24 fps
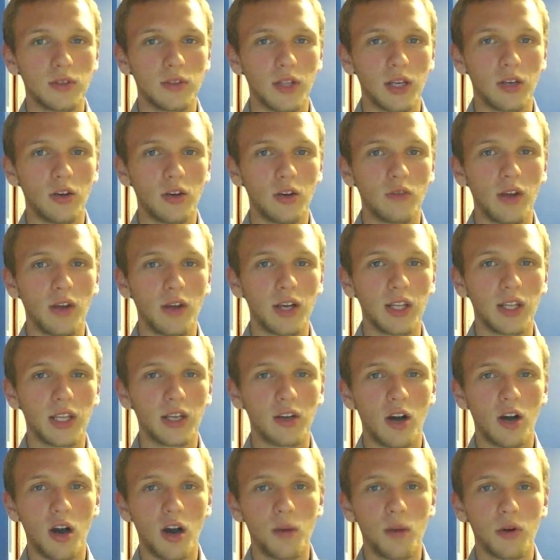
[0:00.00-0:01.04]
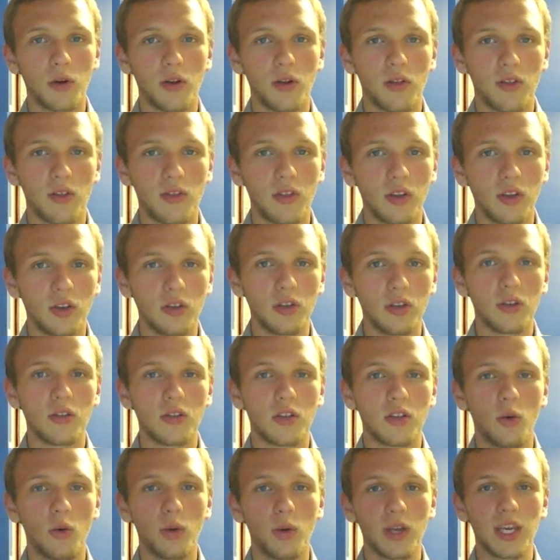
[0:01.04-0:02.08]
They couldn't regulate commerce and the goods
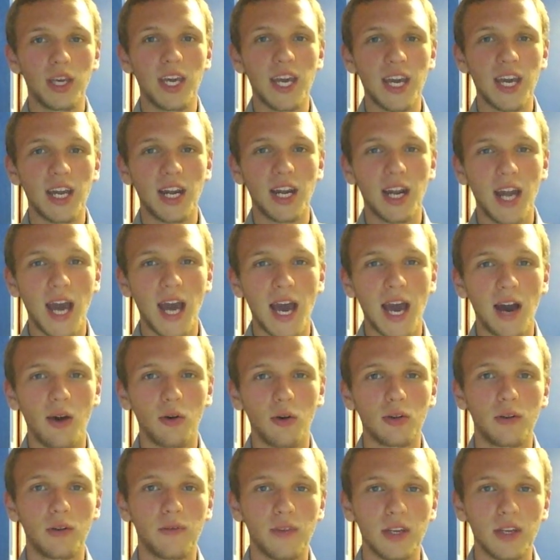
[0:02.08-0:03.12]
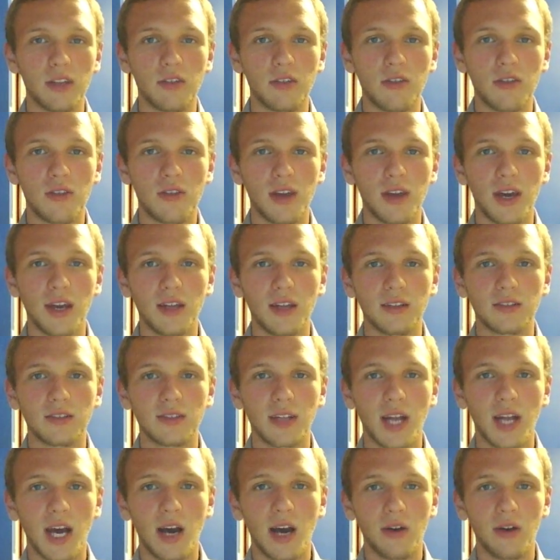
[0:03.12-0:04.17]
going in and out of each state
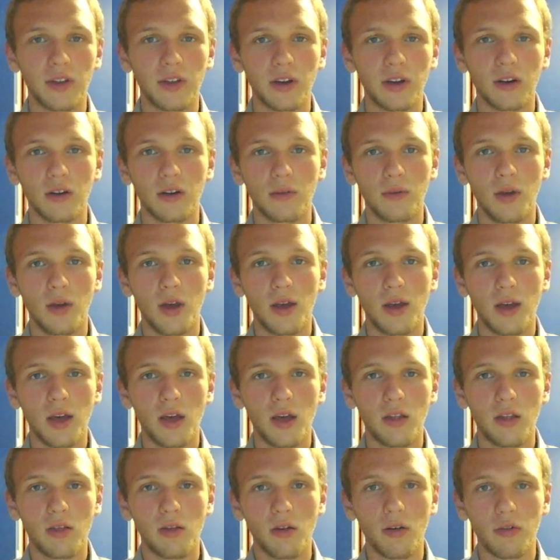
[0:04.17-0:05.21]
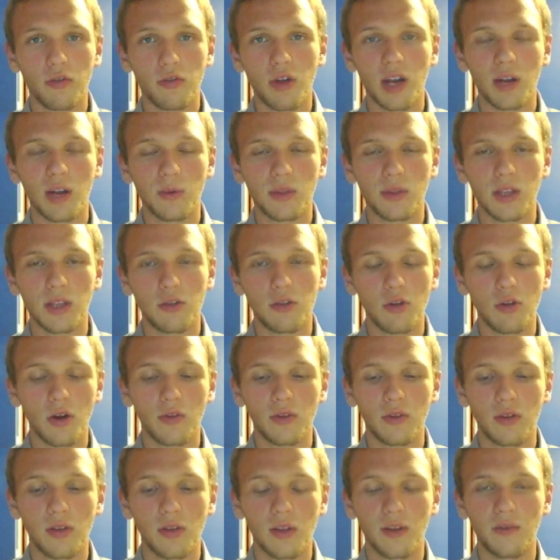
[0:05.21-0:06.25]
and how they're associating with each
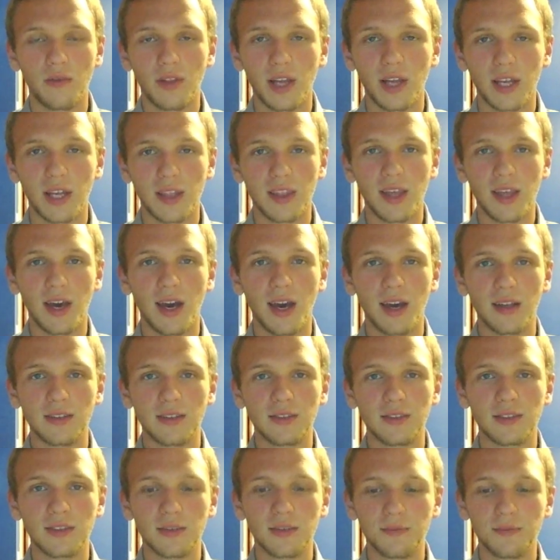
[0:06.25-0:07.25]
other and stuff like that.